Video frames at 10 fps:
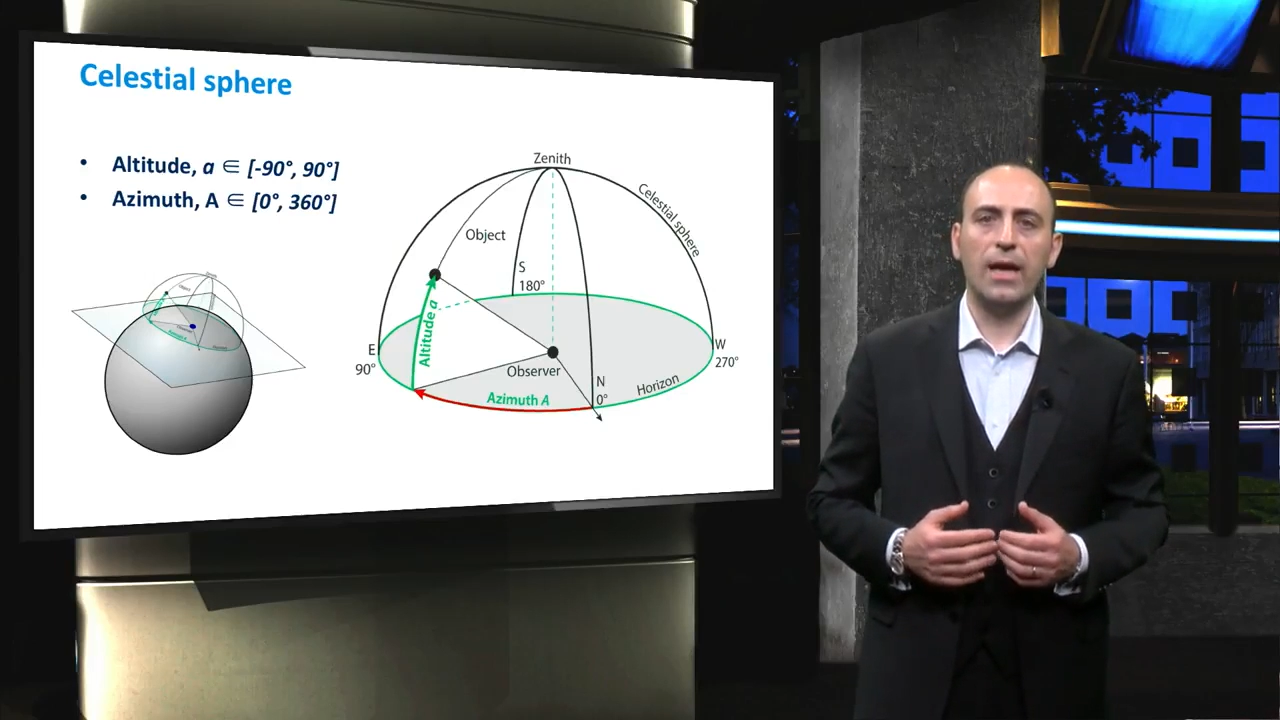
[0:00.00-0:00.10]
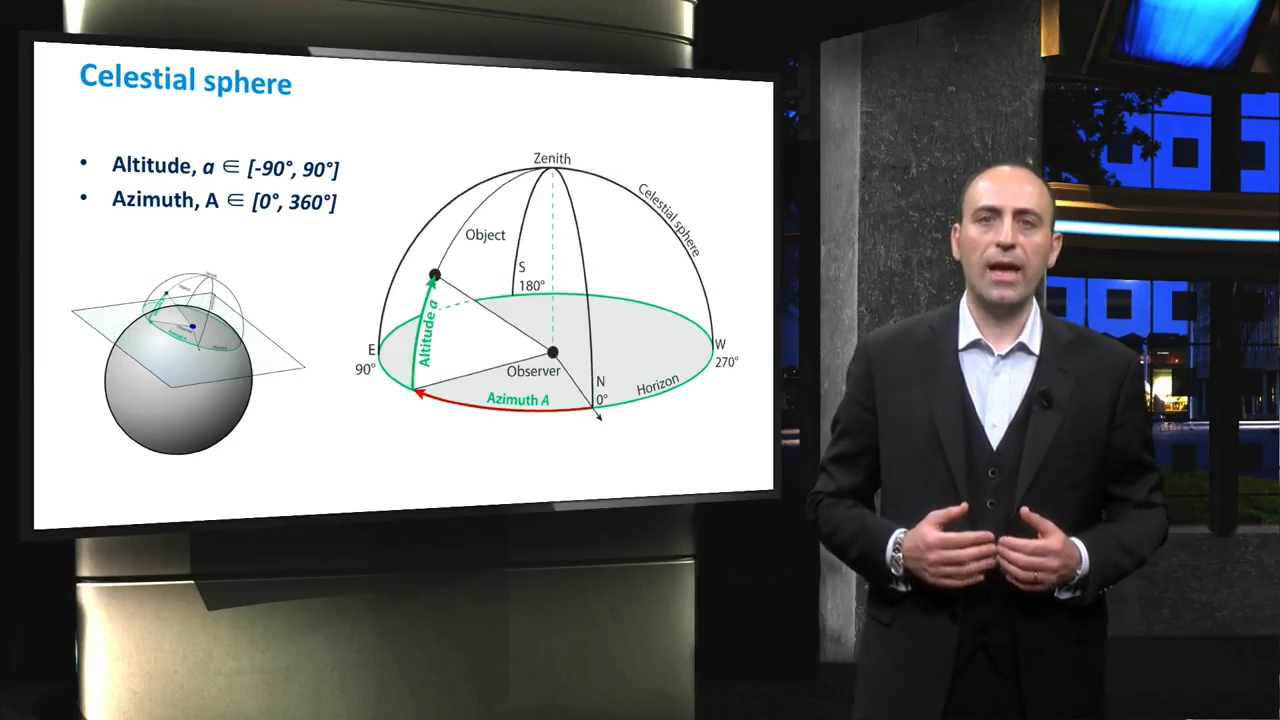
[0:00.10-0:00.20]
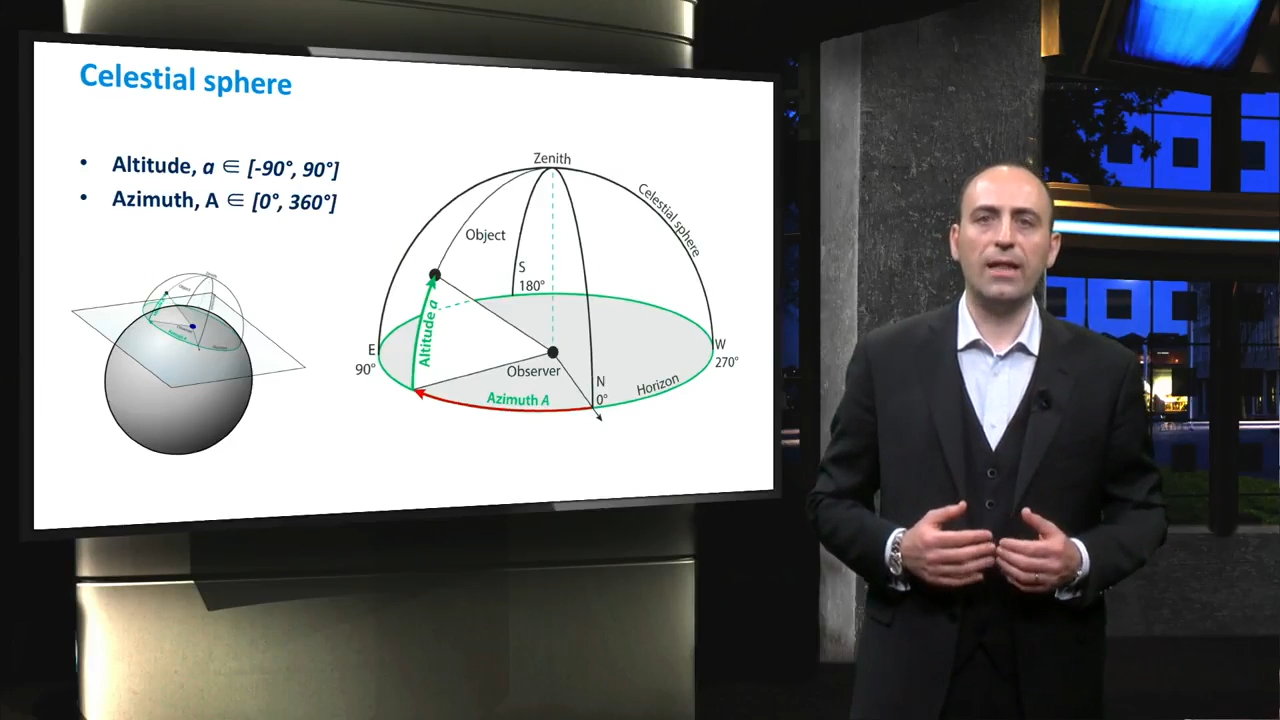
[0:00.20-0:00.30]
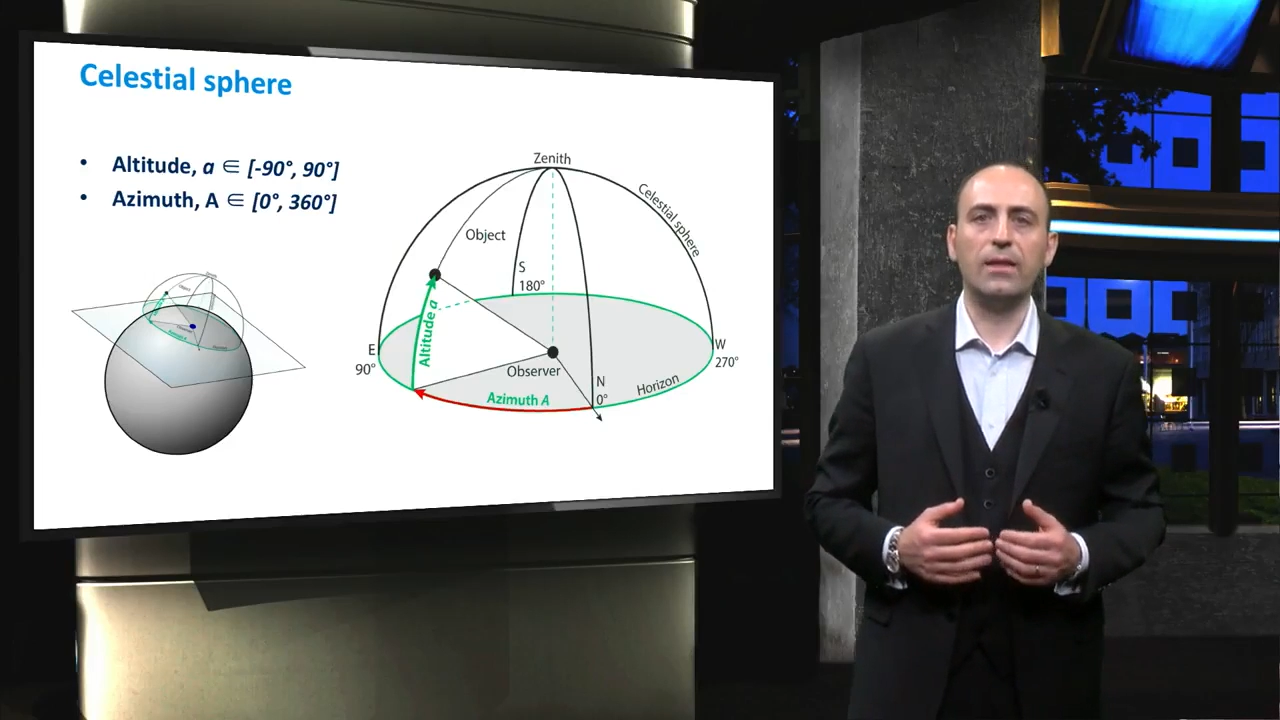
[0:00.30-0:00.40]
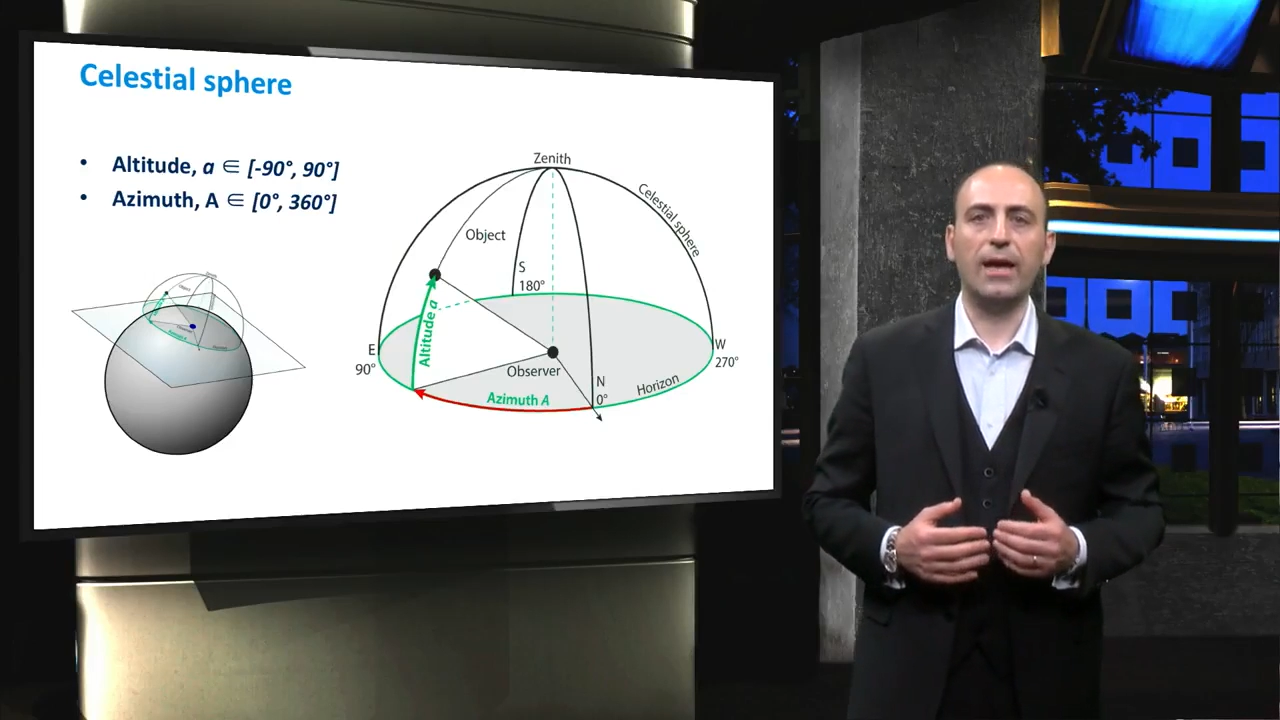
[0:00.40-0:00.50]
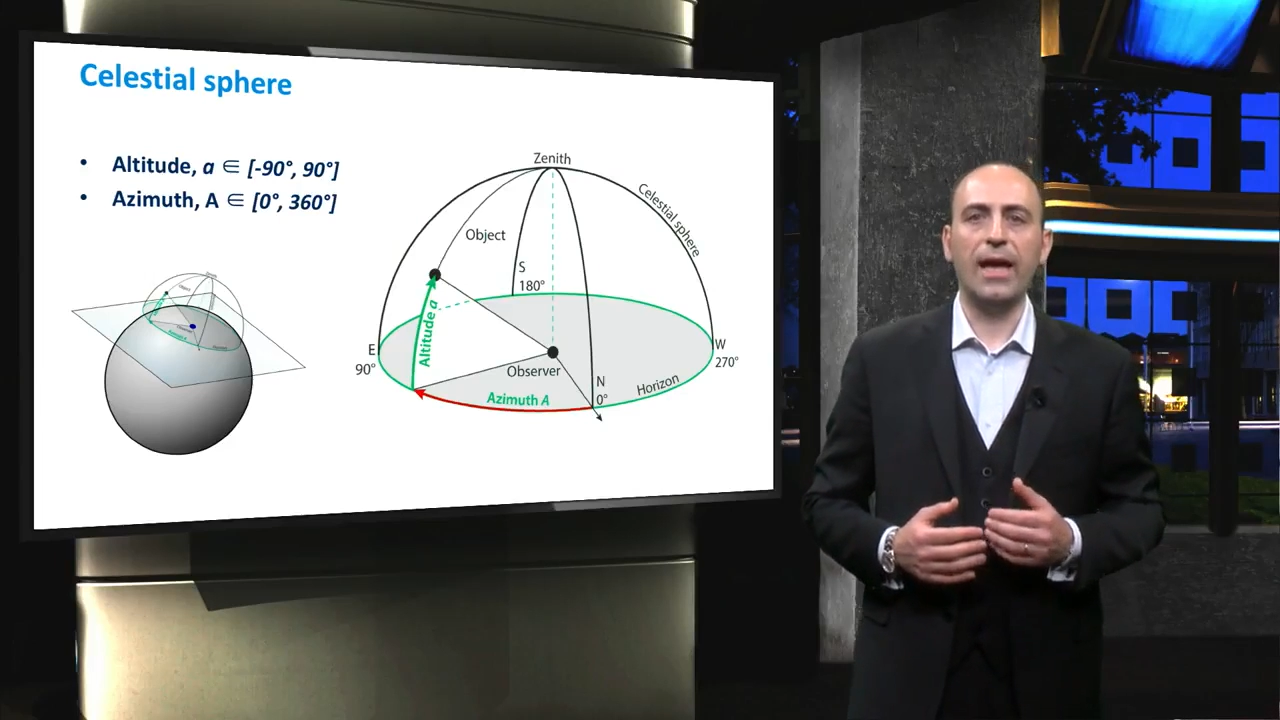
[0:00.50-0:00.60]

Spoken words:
and the